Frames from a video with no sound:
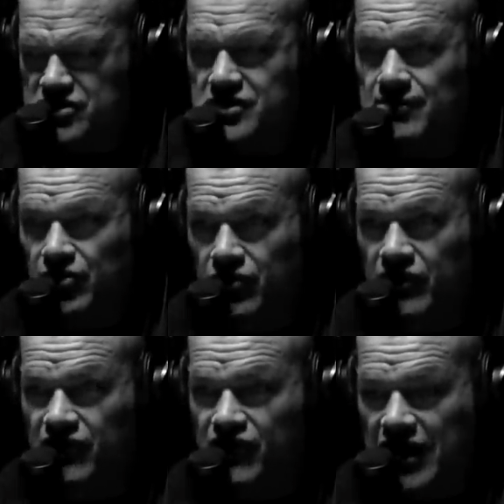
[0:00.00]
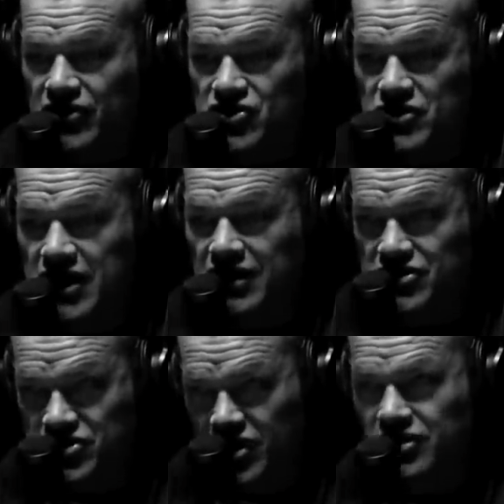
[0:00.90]
similar in the fact that you can't get
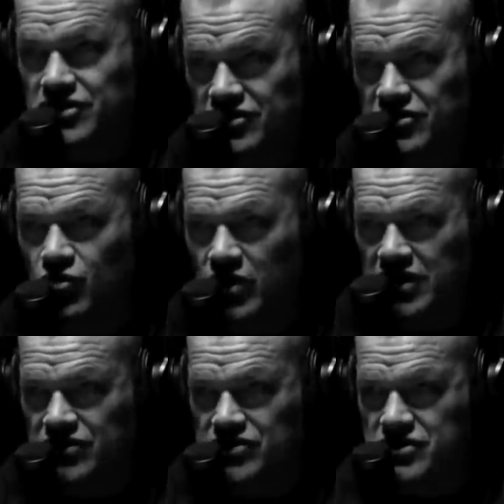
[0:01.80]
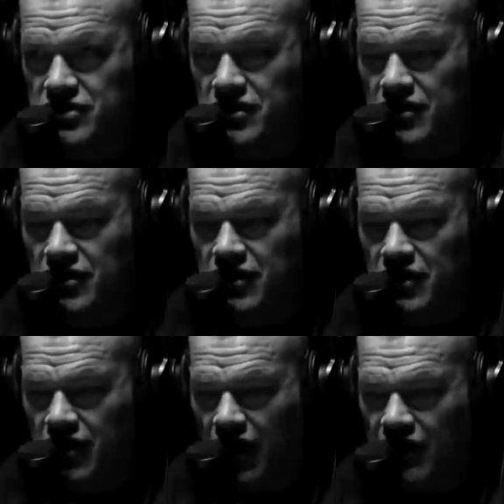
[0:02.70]
sucked into the weeds. Mm.
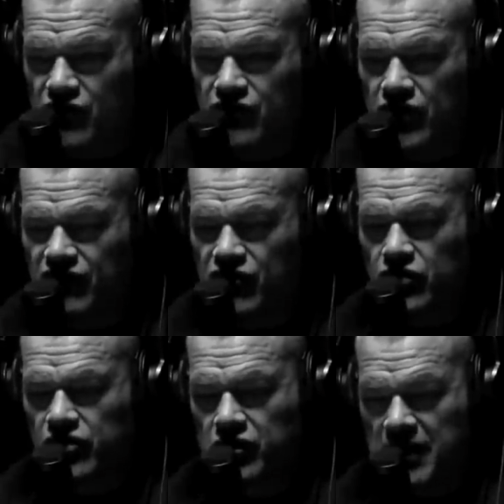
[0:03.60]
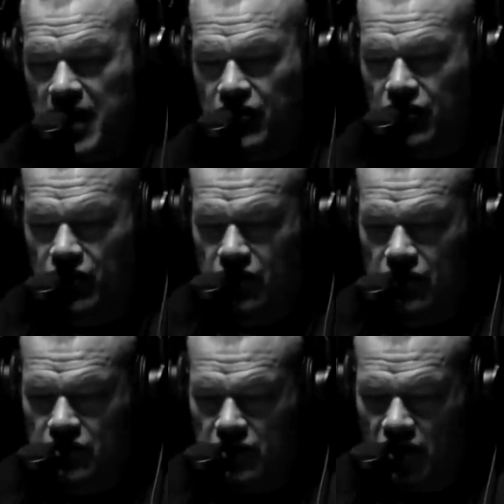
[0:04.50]
And if you if you're the commander
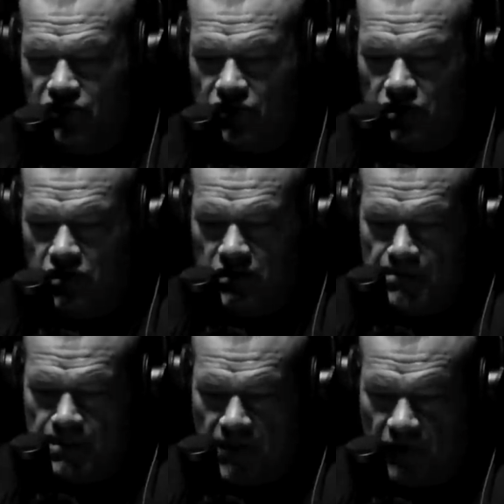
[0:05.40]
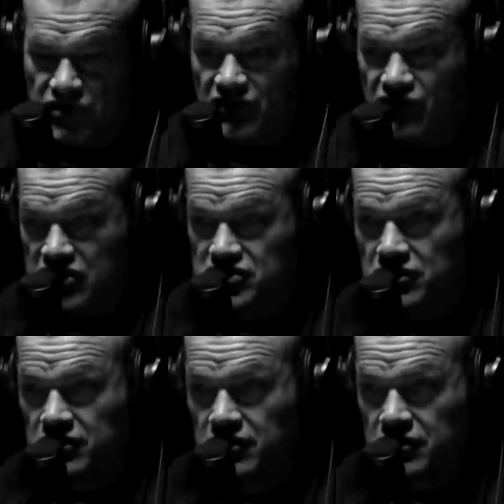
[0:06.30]
of a of a
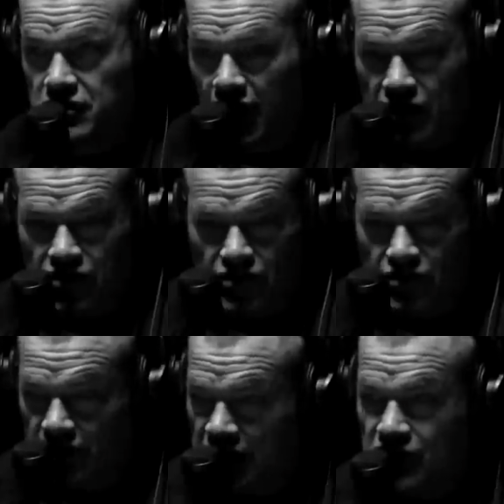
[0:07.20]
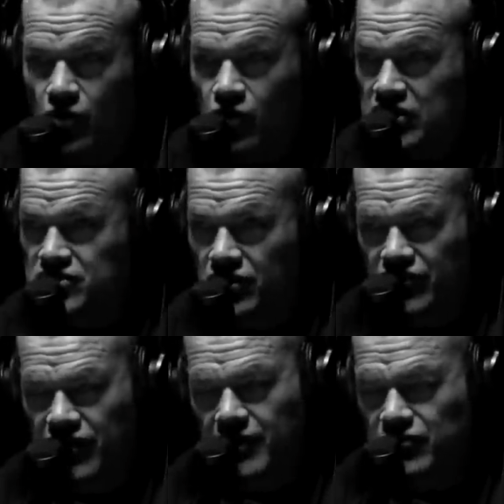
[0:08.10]
division and you're in the weeds all the
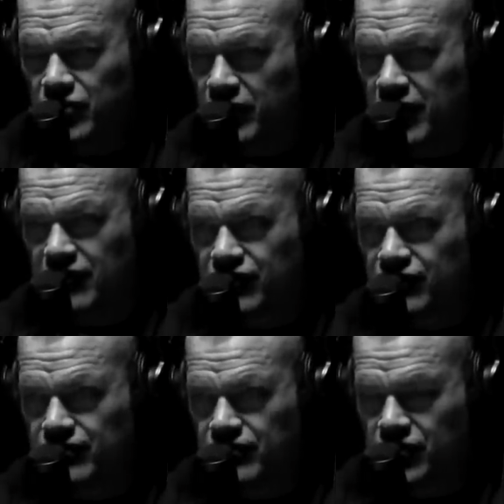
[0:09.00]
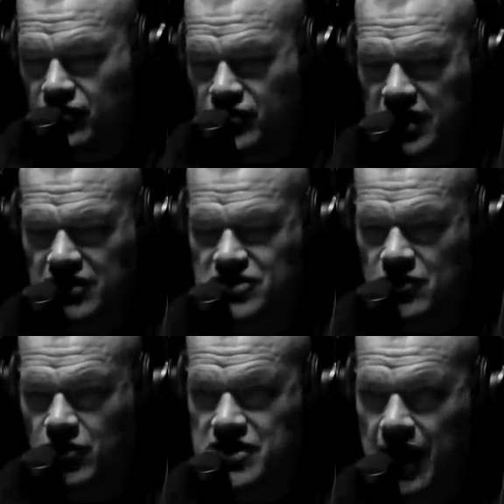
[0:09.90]
time, you don't have you can't see
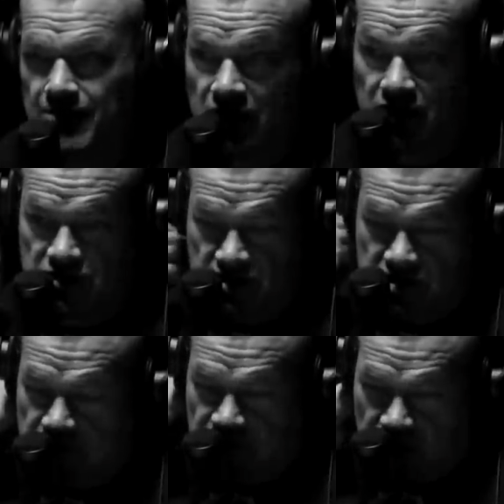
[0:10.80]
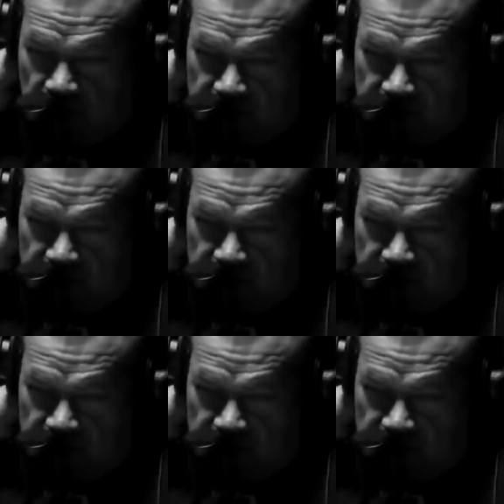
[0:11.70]
what's happening and it's the same thing in